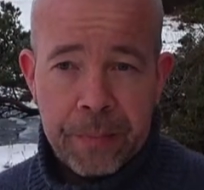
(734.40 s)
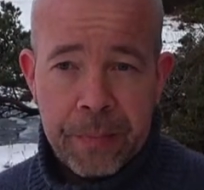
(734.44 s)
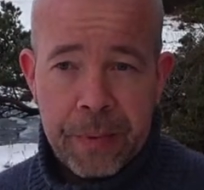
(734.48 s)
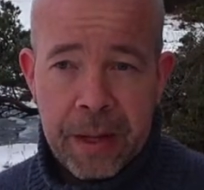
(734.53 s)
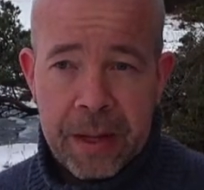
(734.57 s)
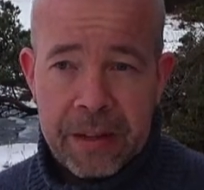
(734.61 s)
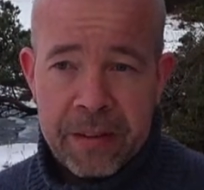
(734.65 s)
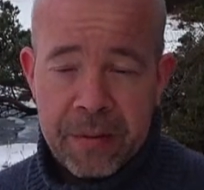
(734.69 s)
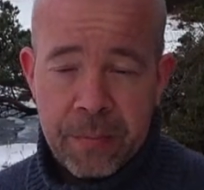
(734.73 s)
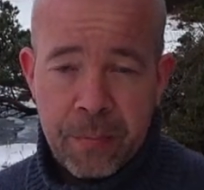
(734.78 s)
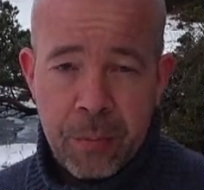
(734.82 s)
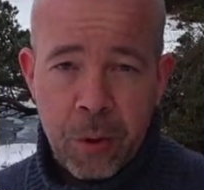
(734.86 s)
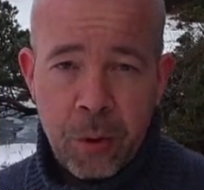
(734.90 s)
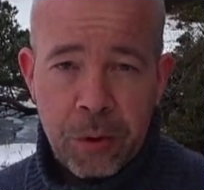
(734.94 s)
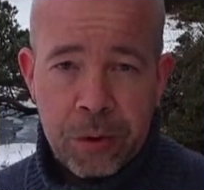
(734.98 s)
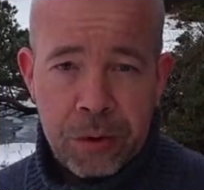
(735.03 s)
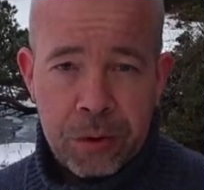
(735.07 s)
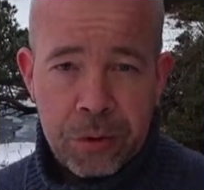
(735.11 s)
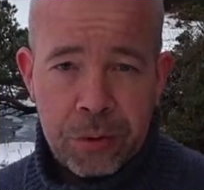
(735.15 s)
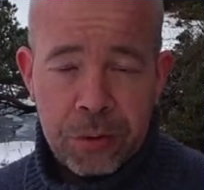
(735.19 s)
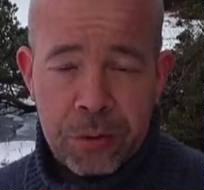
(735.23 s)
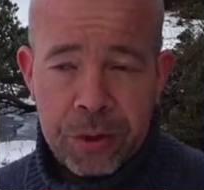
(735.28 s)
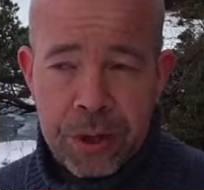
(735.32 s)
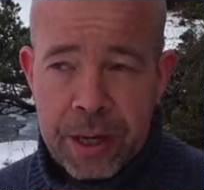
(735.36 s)
It's important
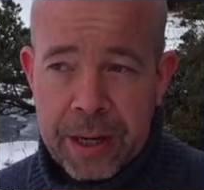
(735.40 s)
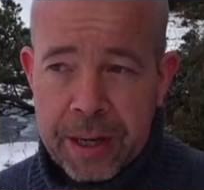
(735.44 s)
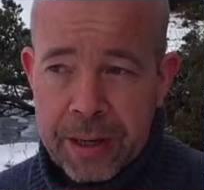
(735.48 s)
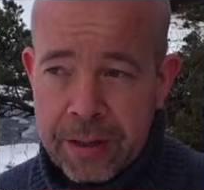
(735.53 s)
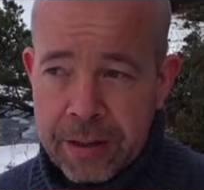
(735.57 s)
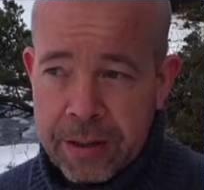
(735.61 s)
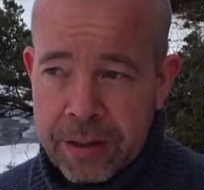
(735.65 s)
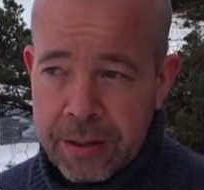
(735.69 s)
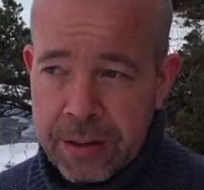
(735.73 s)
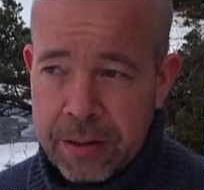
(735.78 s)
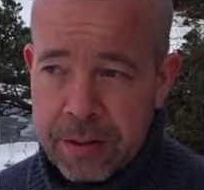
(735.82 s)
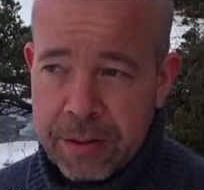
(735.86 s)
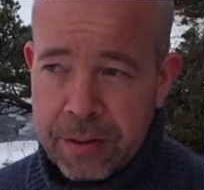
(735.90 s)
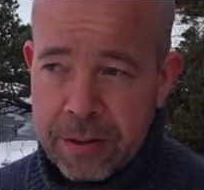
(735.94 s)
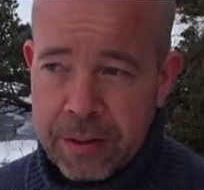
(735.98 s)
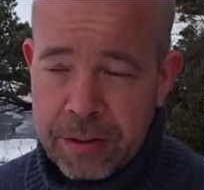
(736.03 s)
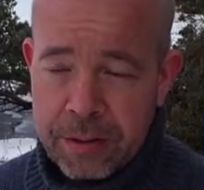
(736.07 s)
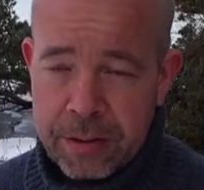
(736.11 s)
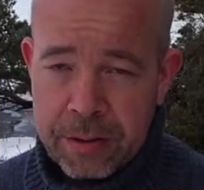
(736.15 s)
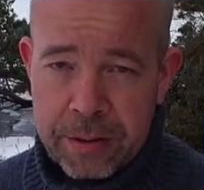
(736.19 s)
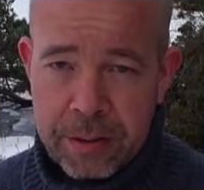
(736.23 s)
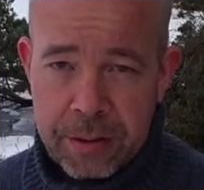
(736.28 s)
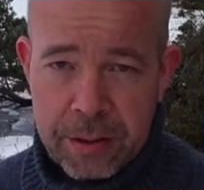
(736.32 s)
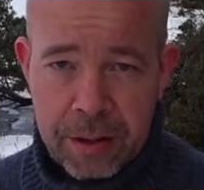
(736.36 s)
to check
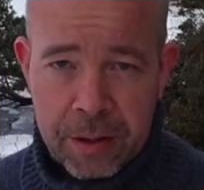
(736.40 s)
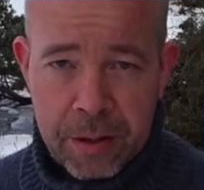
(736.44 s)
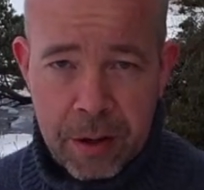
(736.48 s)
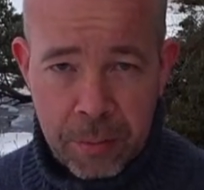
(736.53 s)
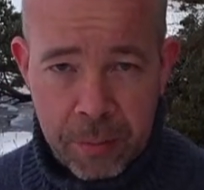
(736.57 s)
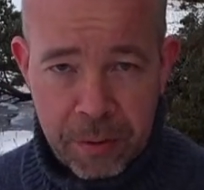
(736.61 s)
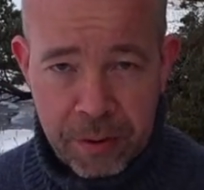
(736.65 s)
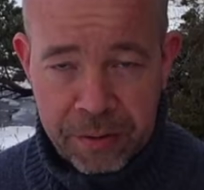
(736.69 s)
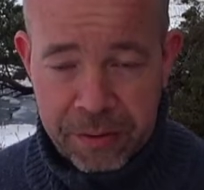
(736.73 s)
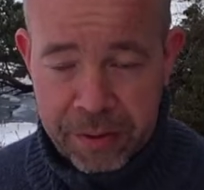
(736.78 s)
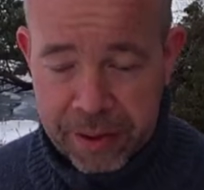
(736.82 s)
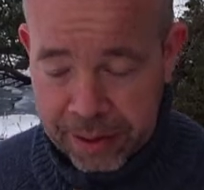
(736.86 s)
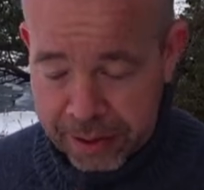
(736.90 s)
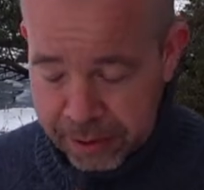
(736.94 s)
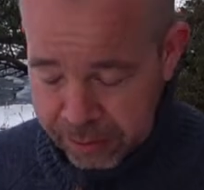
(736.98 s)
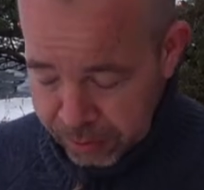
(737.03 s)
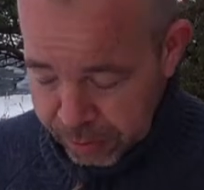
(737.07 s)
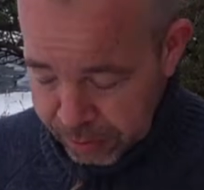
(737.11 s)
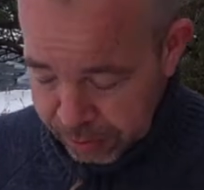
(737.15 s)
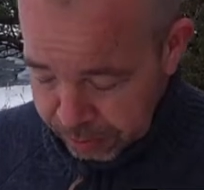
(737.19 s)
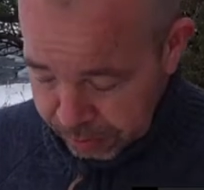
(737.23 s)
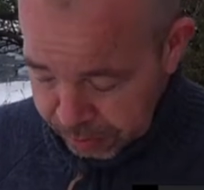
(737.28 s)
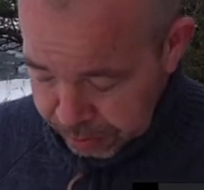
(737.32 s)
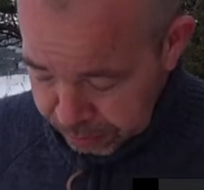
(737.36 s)
a couple of things. We're
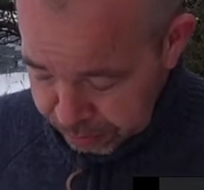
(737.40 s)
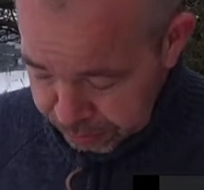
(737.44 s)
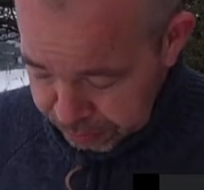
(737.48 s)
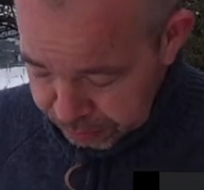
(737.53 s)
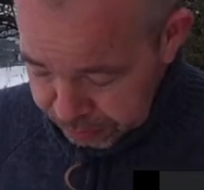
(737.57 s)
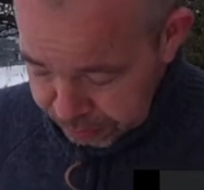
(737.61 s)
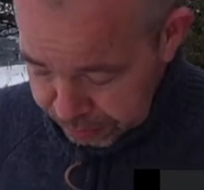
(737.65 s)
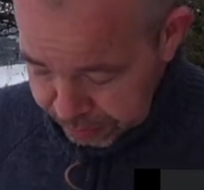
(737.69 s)
going to go through